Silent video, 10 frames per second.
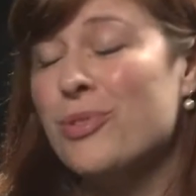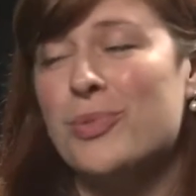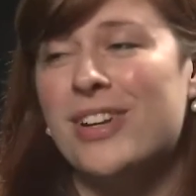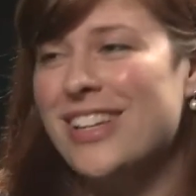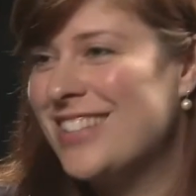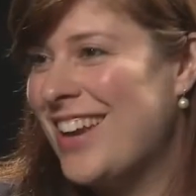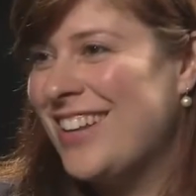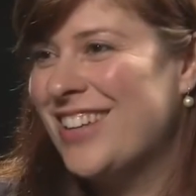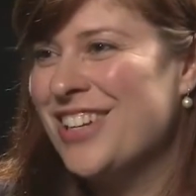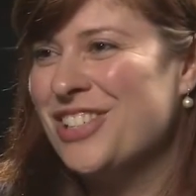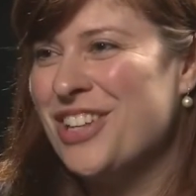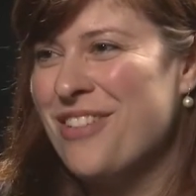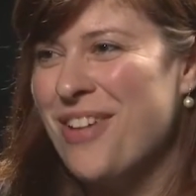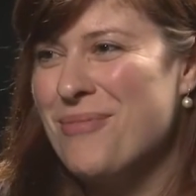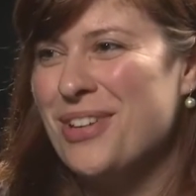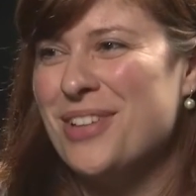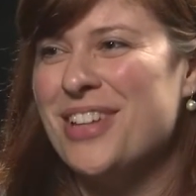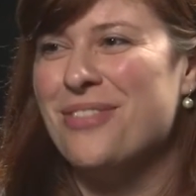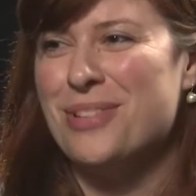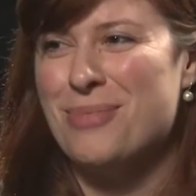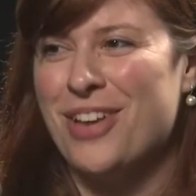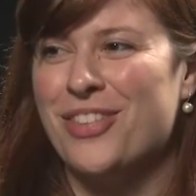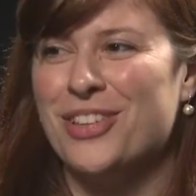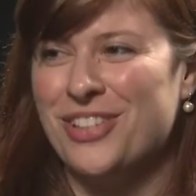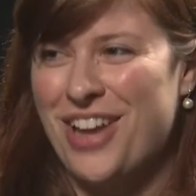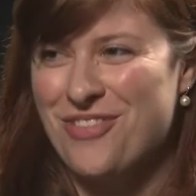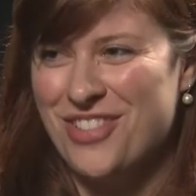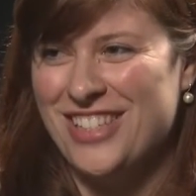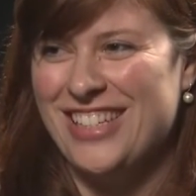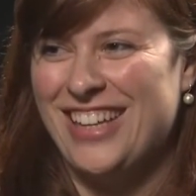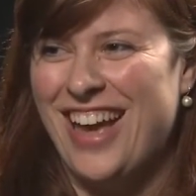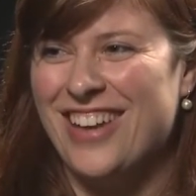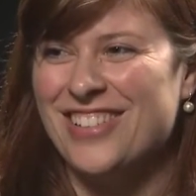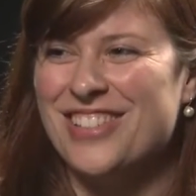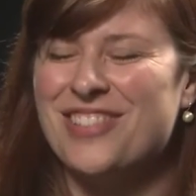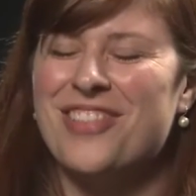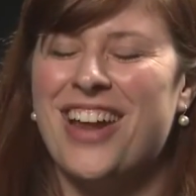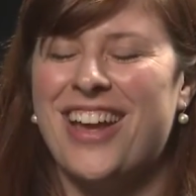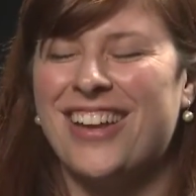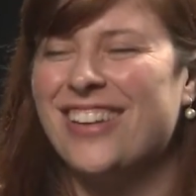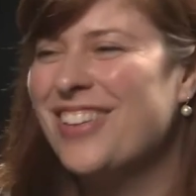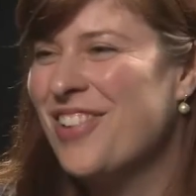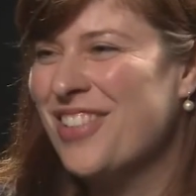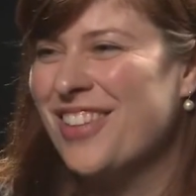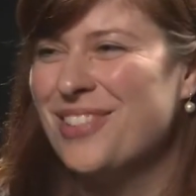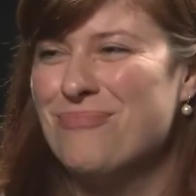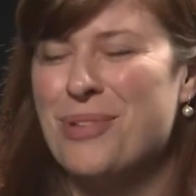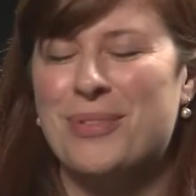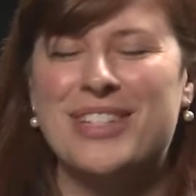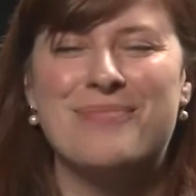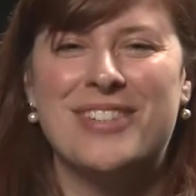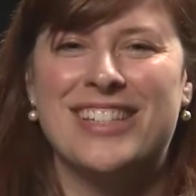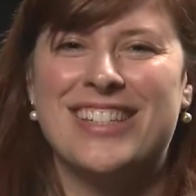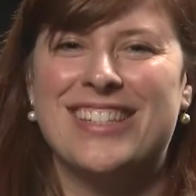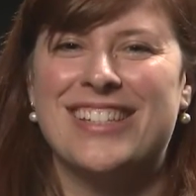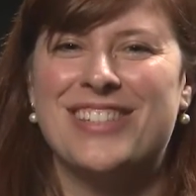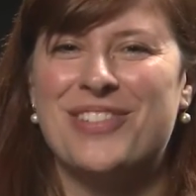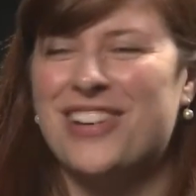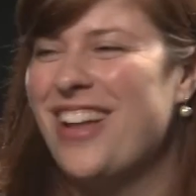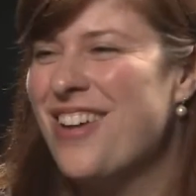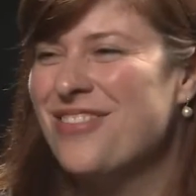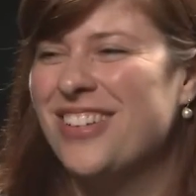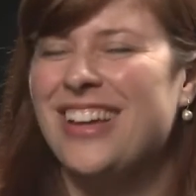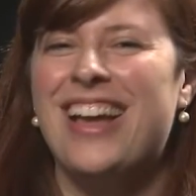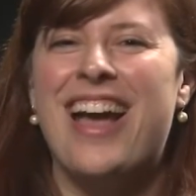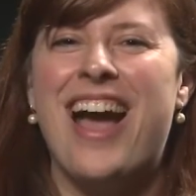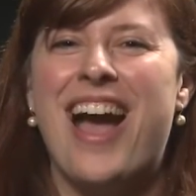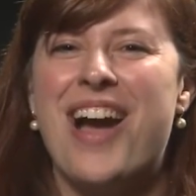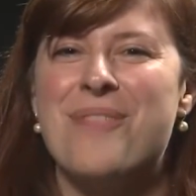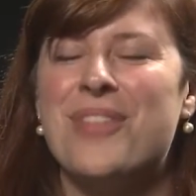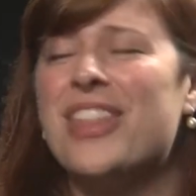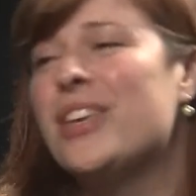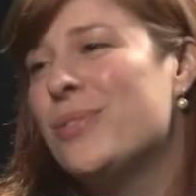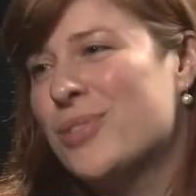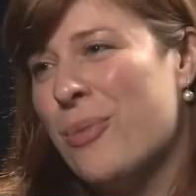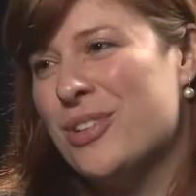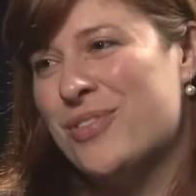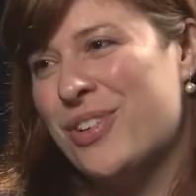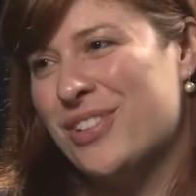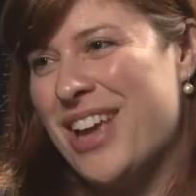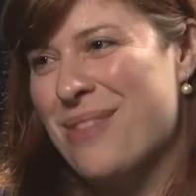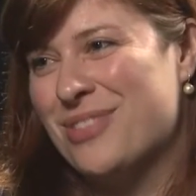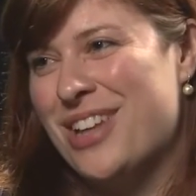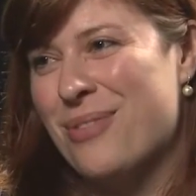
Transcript: What an exciting initiative. I'm going to definitely be on the lookout for the decals when I go to the Bloomington businesses soon enough. Um, thank you so much for your time today.